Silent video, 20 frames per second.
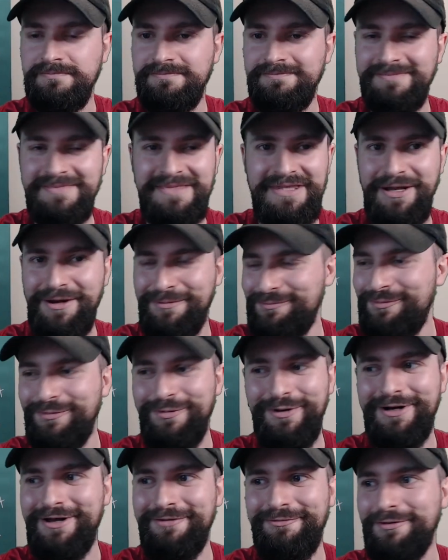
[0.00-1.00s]
No,
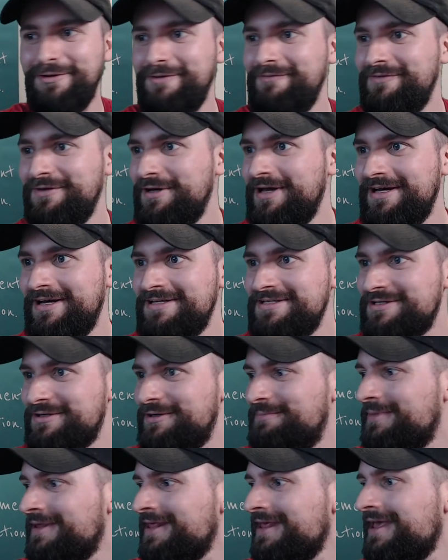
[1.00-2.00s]
we're not reviewing ice
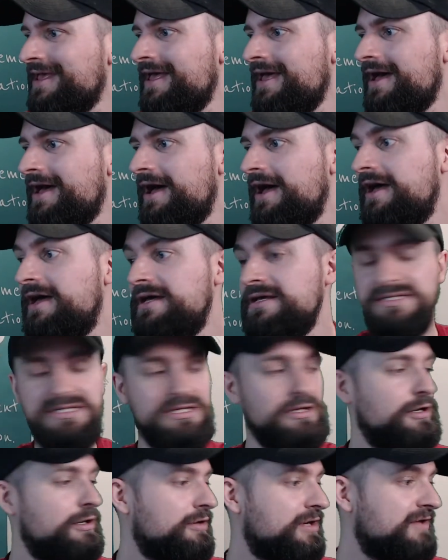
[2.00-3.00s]
cream.
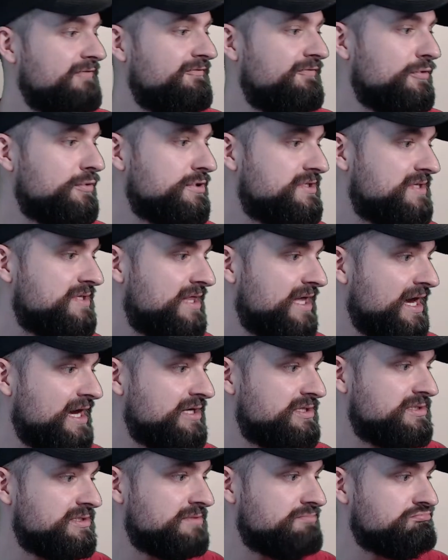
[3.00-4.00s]
So looking forward to
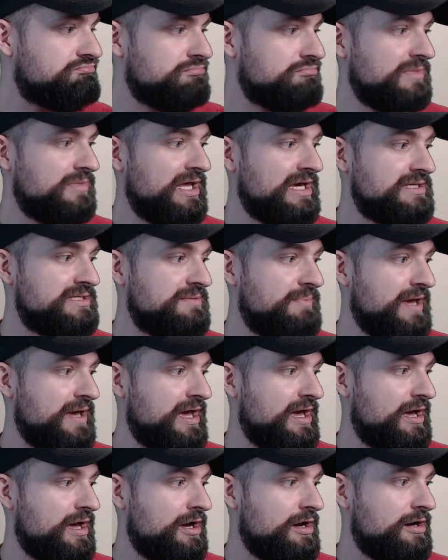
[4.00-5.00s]
that. That's
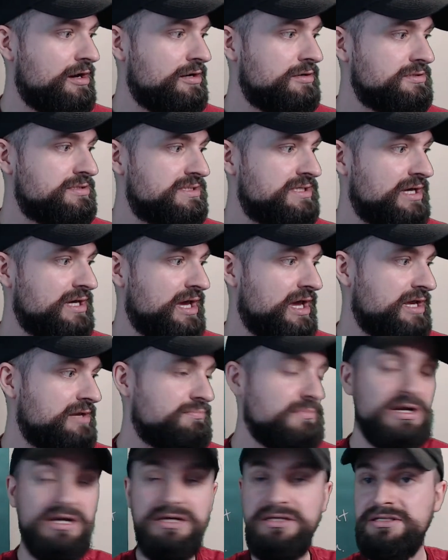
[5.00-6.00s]
about
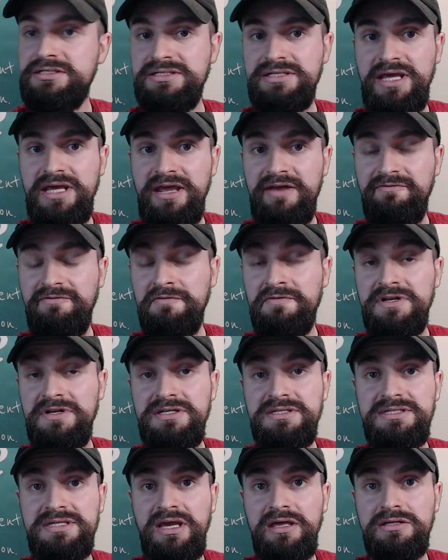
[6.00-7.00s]
8 minutes and 15
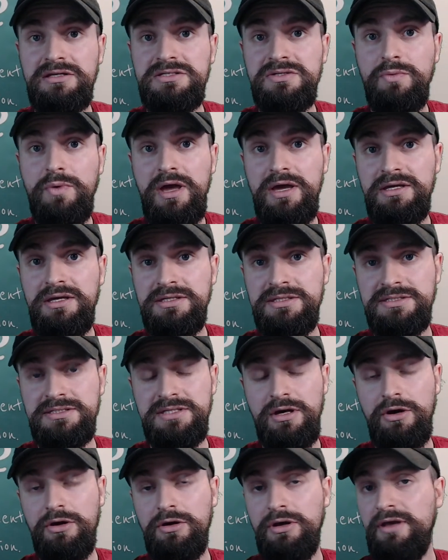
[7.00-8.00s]
seconds away.
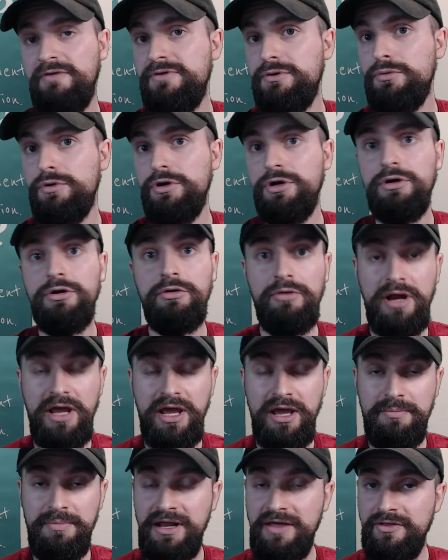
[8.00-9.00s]
So if you want to
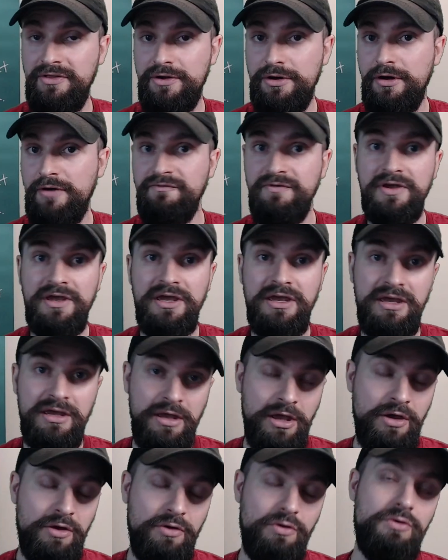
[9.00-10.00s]
grab another coffee
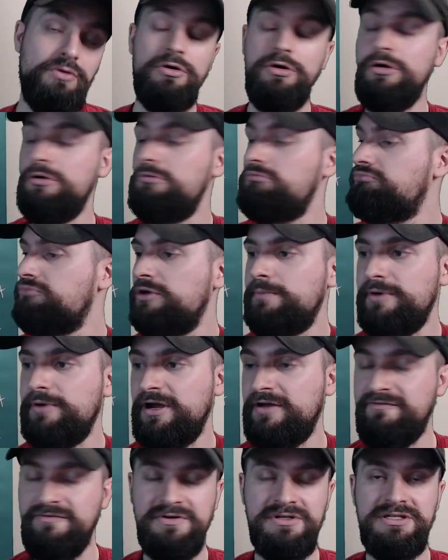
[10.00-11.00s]
or your
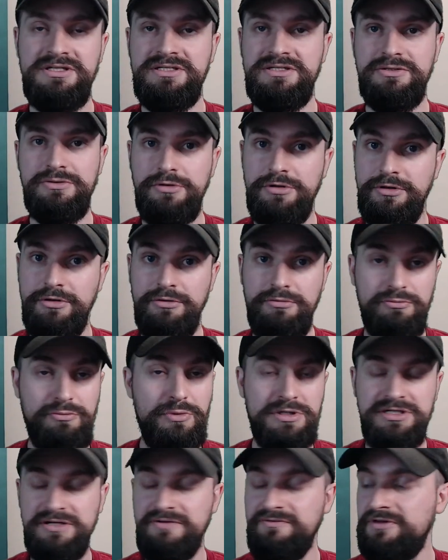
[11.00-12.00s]
breakfast or
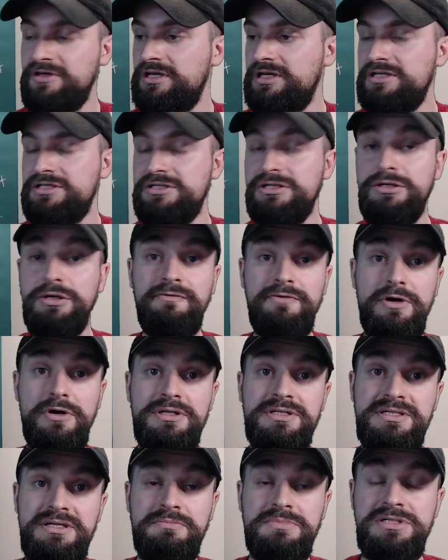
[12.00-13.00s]
whatever you need to, you've
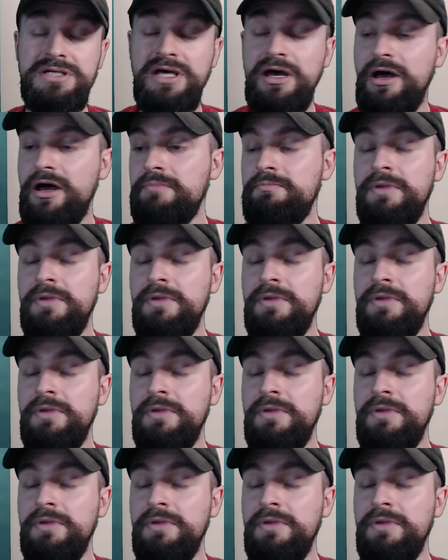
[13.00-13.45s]
got some time.